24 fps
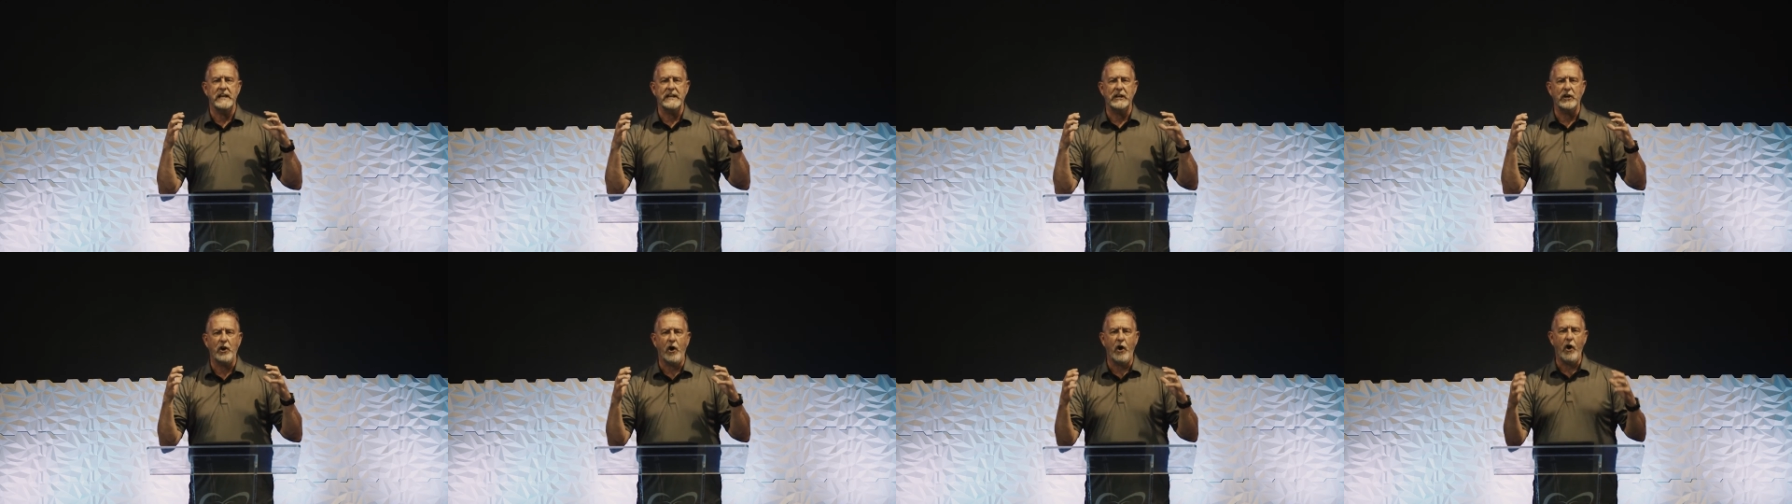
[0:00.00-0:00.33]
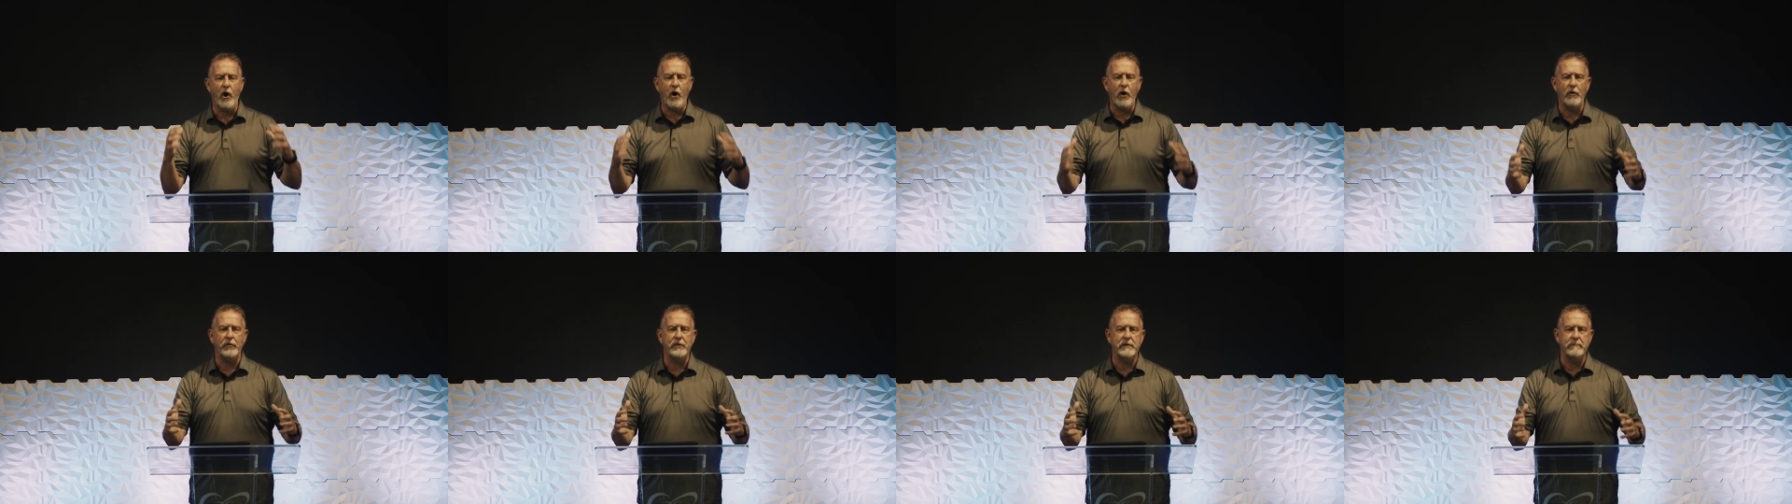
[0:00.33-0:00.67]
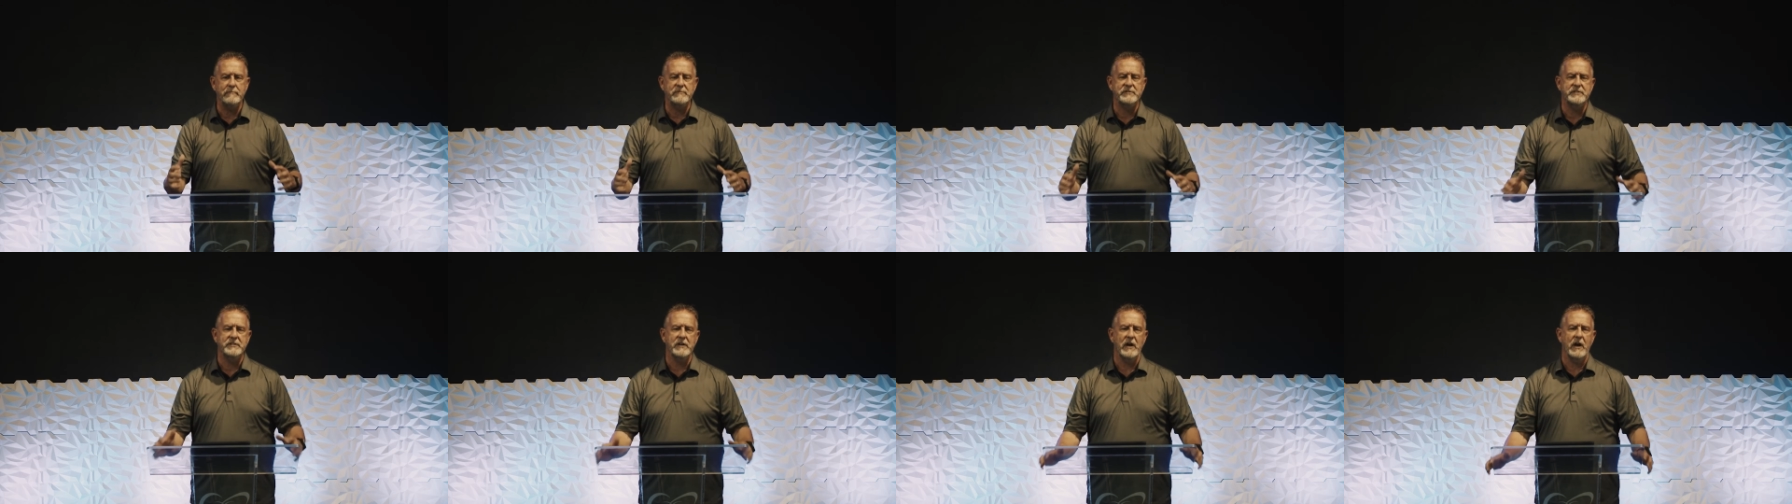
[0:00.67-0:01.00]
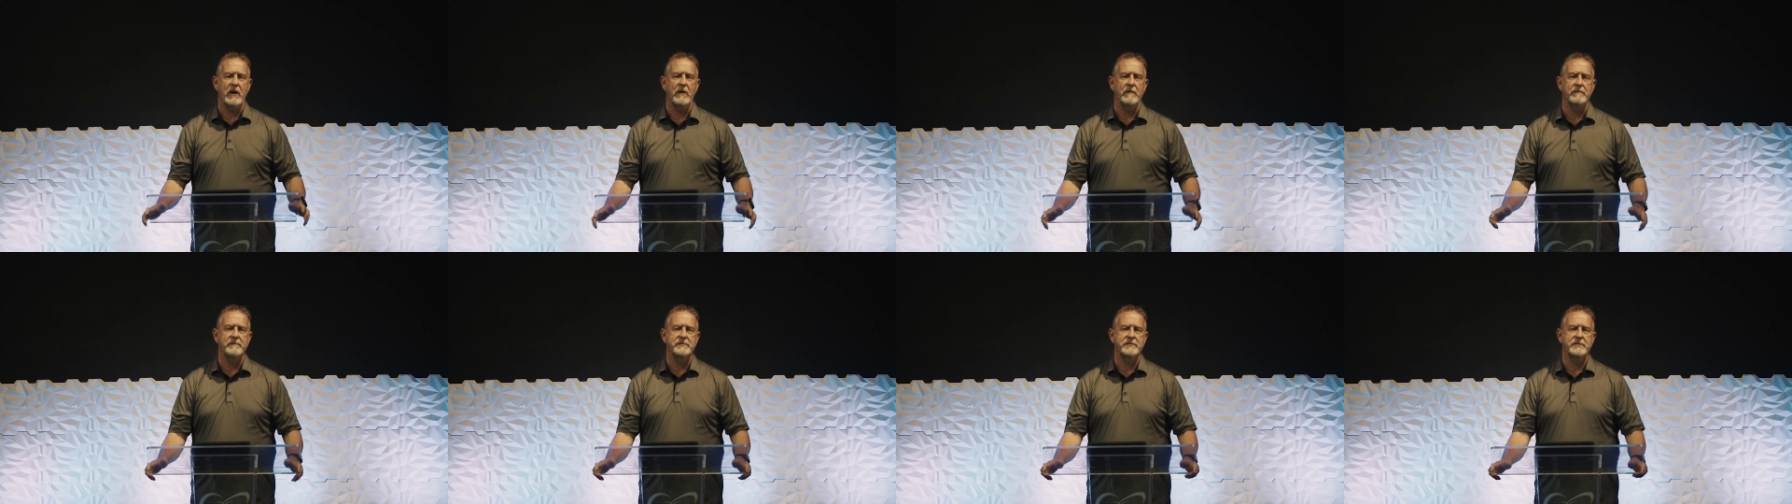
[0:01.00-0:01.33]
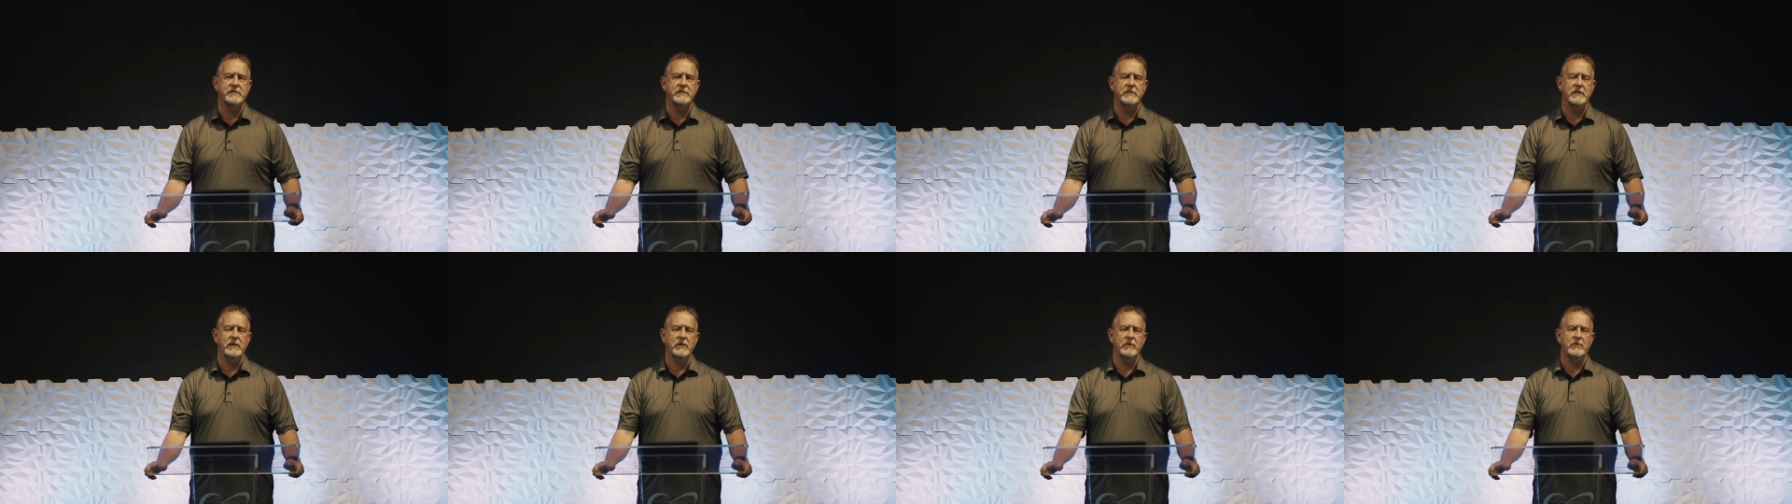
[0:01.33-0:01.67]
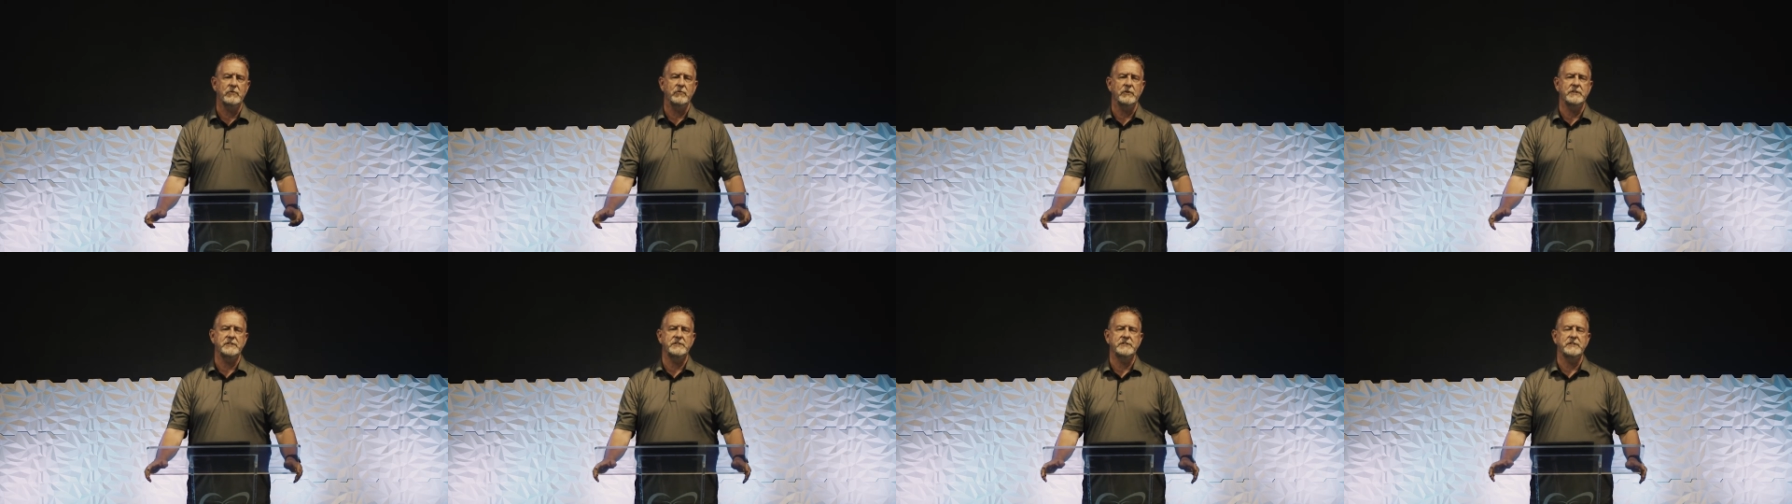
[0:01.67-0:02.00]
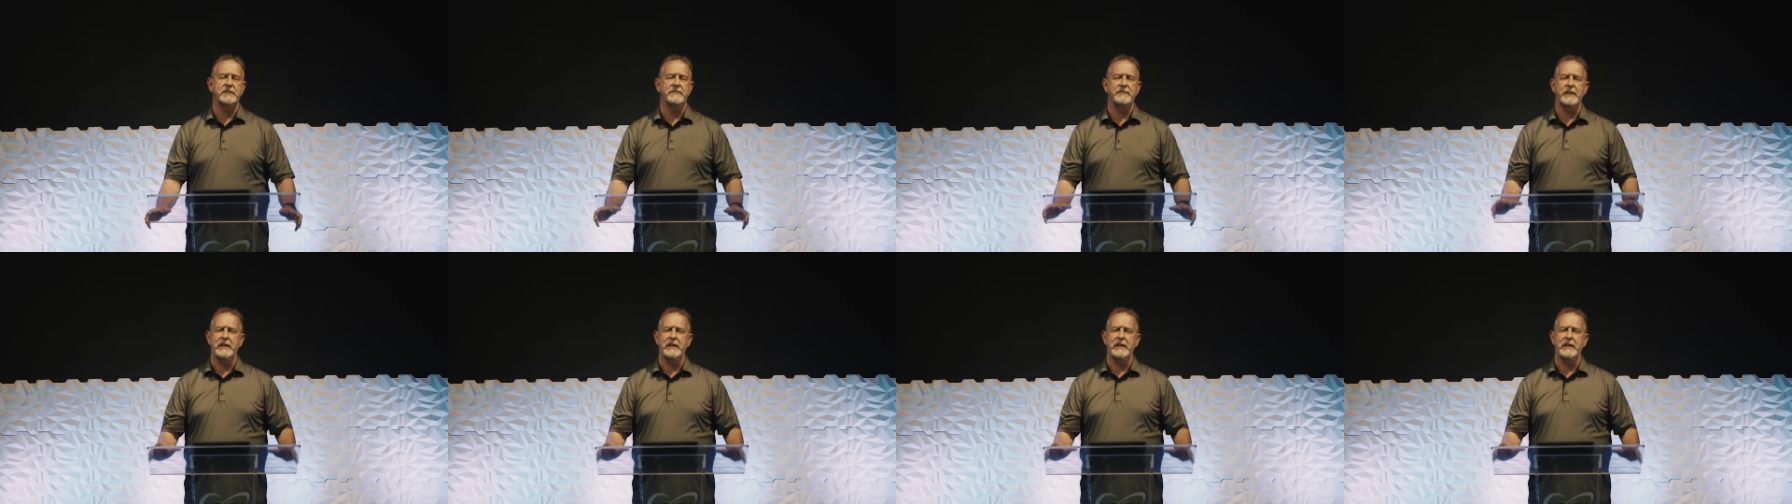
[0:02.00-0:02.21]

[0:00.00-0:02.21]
call themselves a Christian,